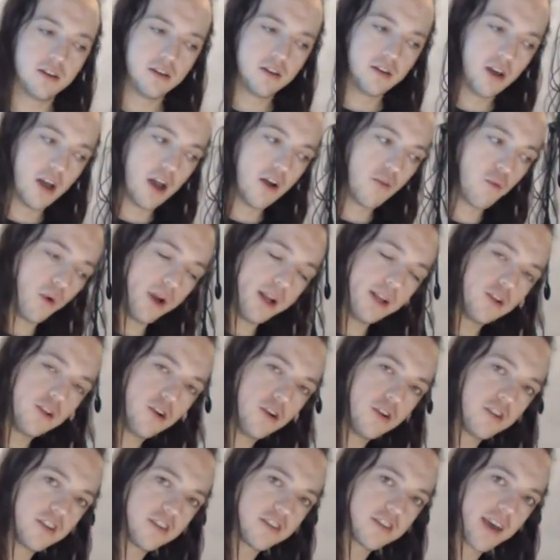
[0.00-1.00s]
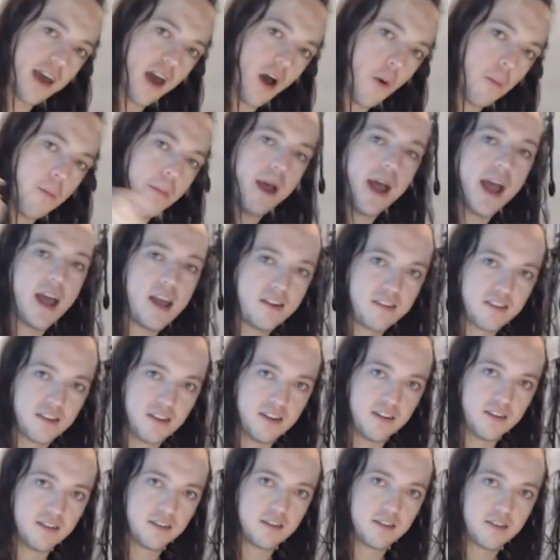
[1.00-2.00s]
if we learn the scale
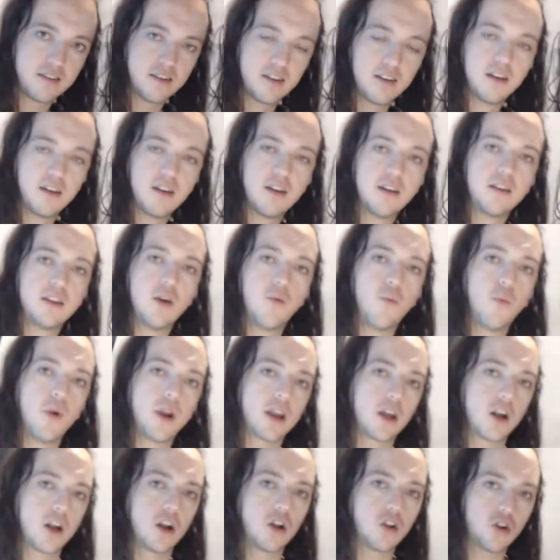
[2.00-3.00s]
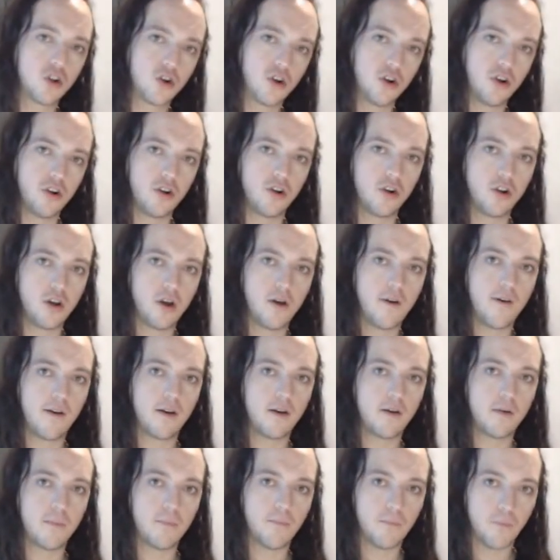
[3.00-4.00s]
patterns, then we're going to learn
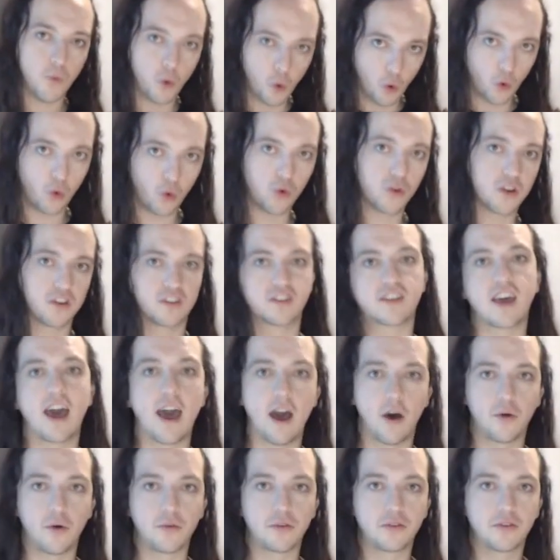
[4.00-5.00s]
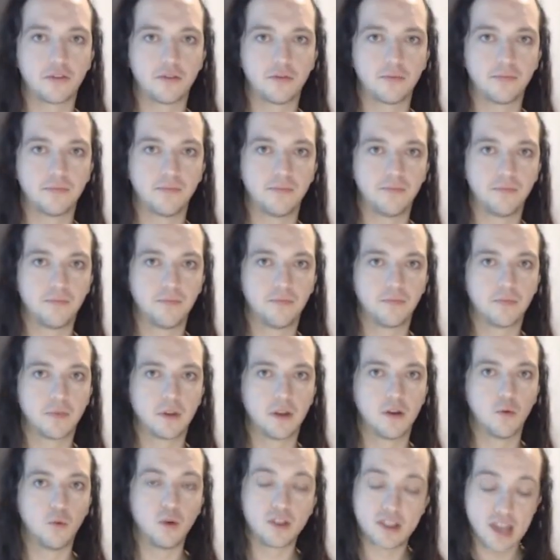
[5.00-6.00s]
all the scales
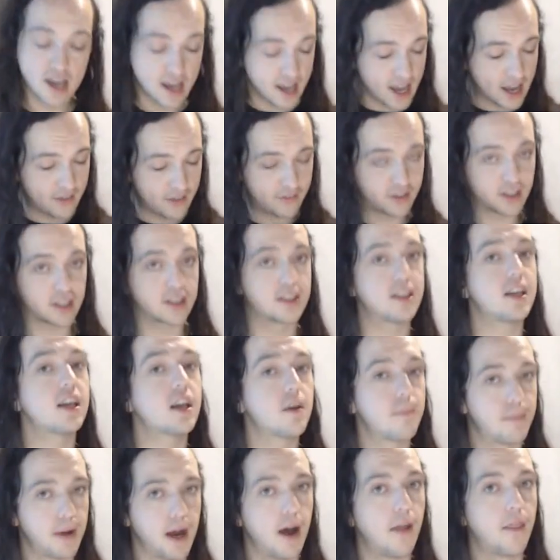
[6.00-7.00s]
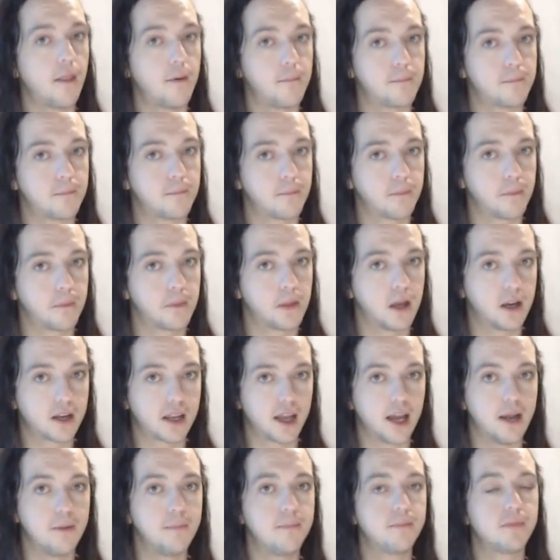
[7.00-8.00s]
without having to think about them.
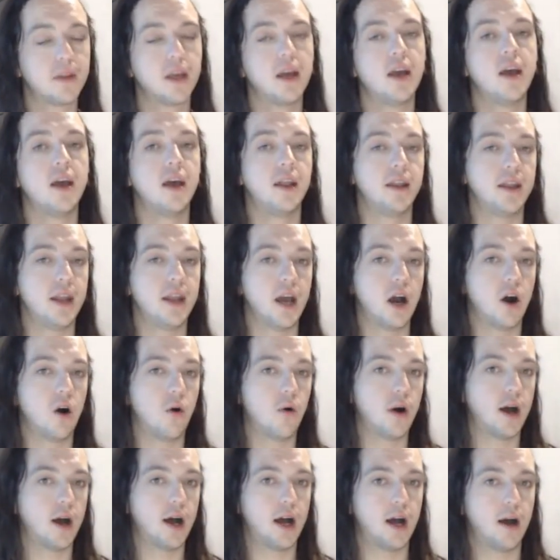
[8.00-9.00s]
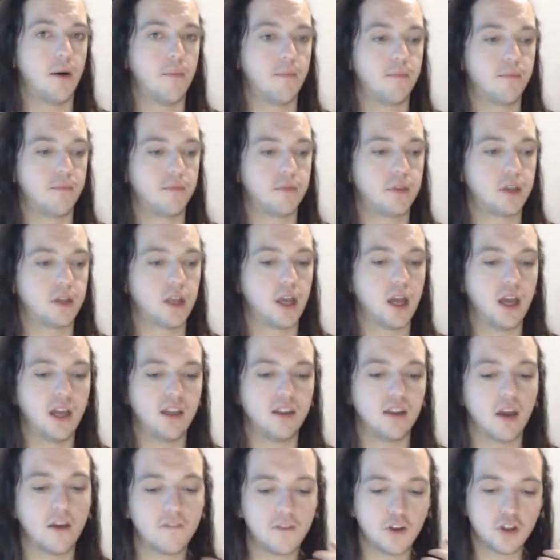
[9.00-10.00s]
Okay. Now,
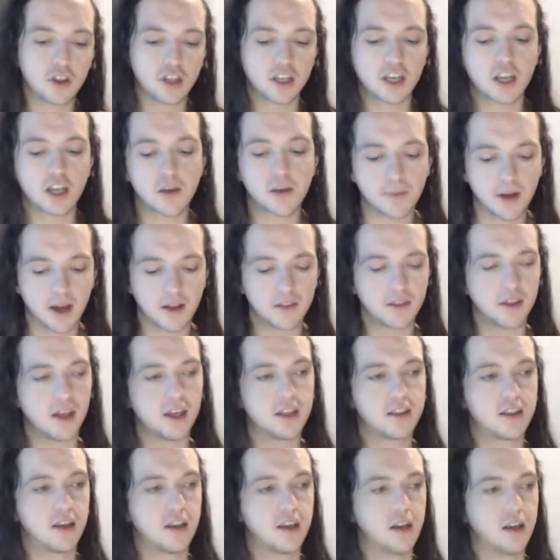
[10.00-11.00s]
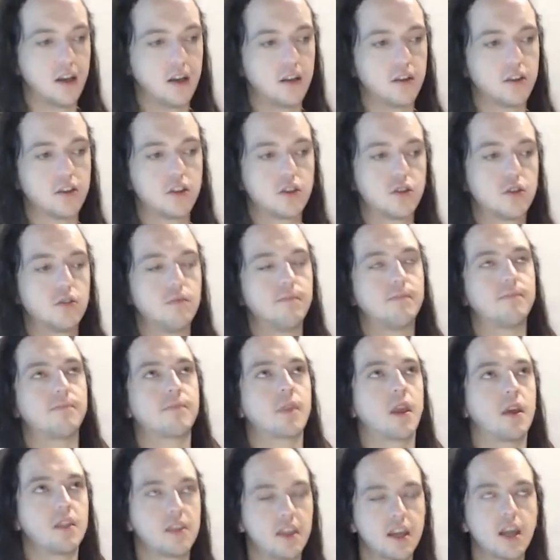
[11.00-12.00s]
if you think about
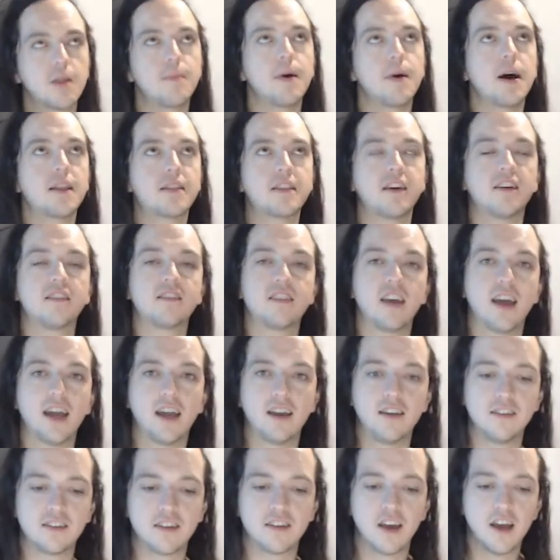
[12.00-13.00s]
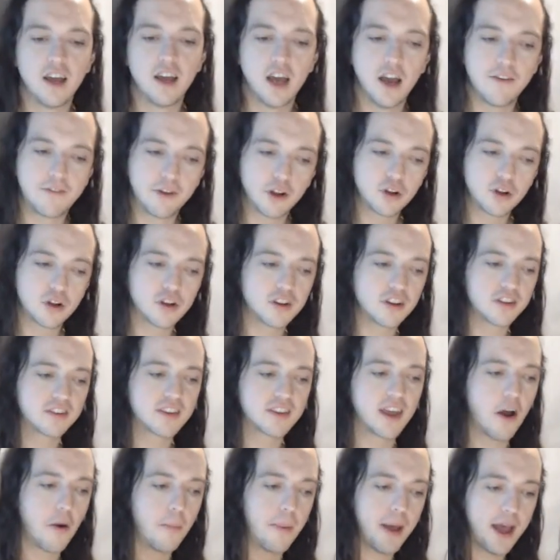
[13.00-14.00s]
this as if you learn the
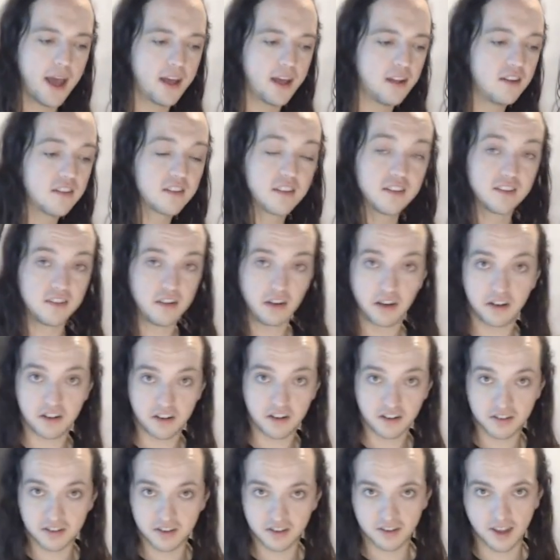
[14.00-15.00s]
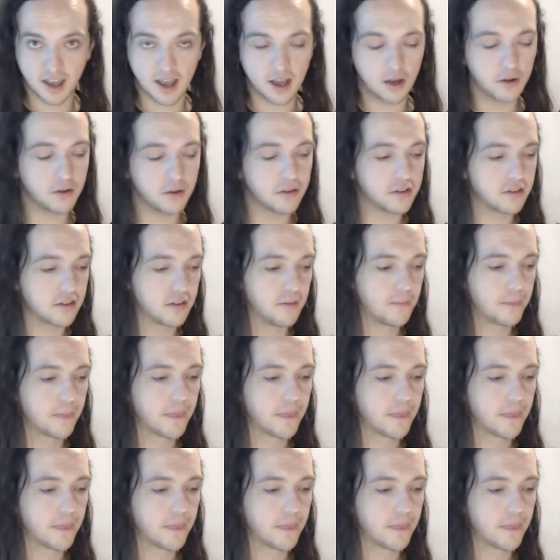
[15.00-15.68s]
scale patterns instead of just the scales,